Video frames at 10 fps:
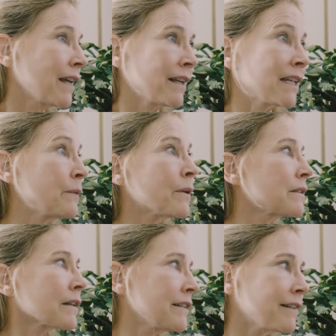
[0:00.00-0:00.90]
And he
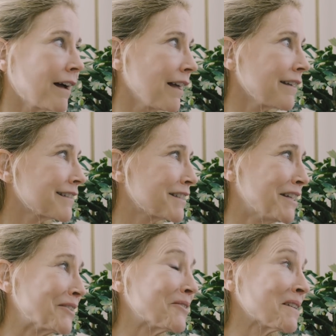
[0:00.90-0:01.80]
wasn't gonna die,
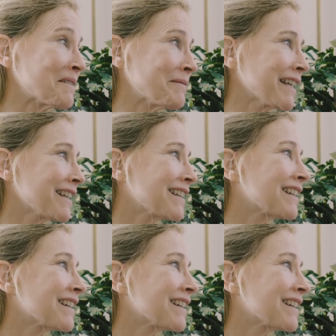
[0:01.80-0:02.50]
according to me.